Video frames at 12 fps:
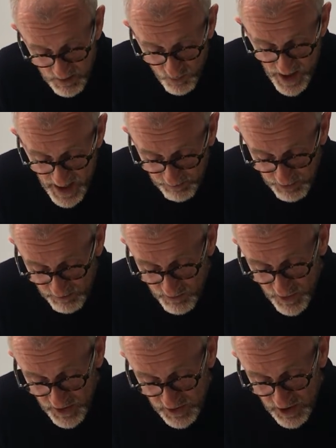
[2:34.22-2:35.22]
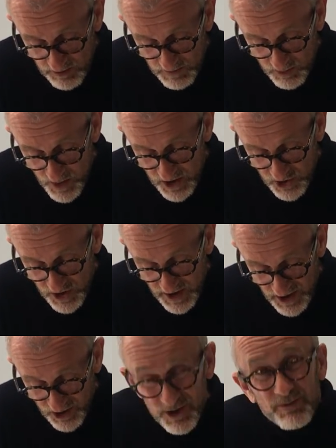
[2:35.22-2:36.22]
we had a problem with the zoom switch.
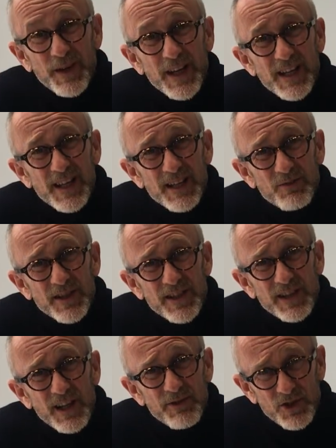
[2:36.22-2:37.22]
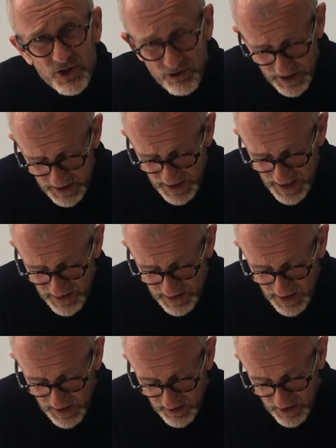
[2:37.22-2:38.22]
It could be, we discovered during
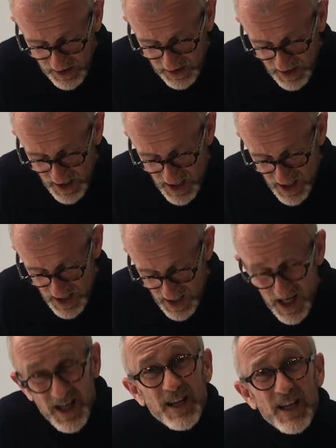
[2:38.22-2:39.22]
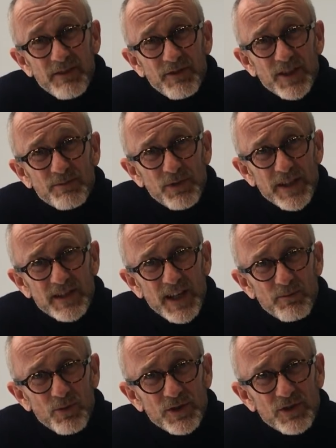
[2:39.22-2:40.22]
testing that if it's pressed
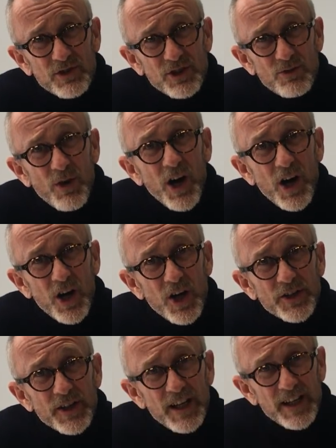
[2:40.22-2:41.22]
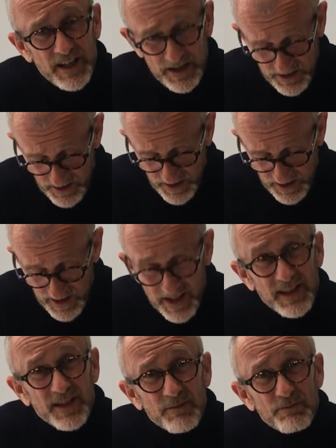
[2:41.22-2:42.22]
upwards too hard, it
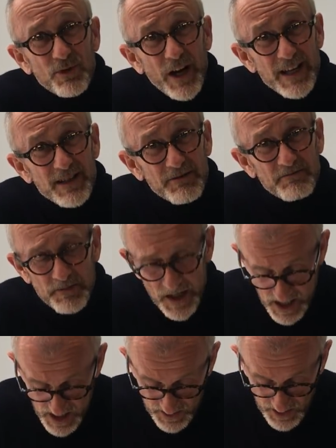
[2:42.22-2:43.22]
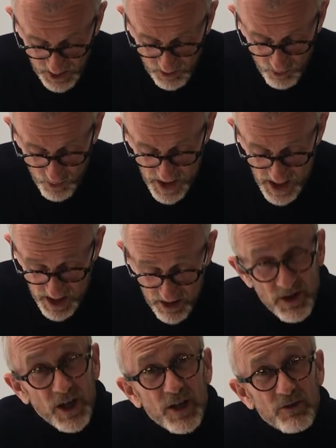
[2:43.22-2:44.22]
tended to break. So we
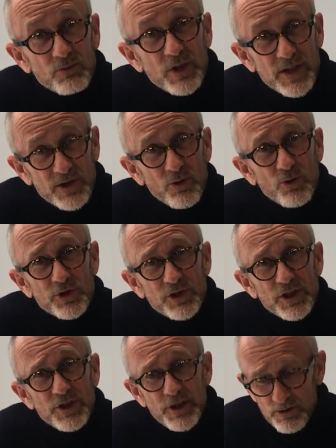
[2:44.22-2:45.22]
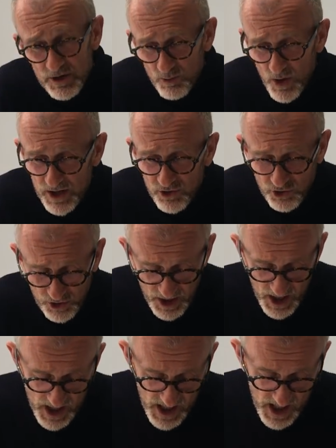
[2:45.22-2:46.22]
resourced a new switch
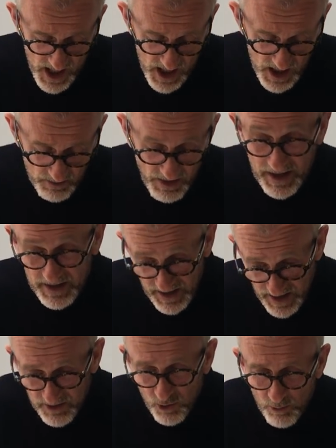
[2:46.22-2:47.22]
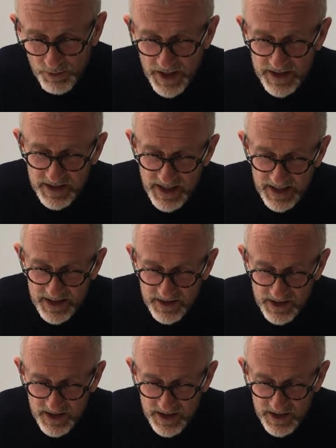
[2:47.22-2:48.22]
and incorporated that
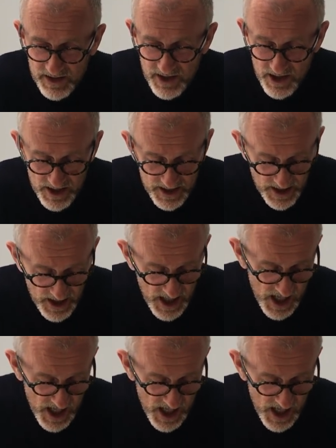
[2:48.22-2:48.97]
into the design.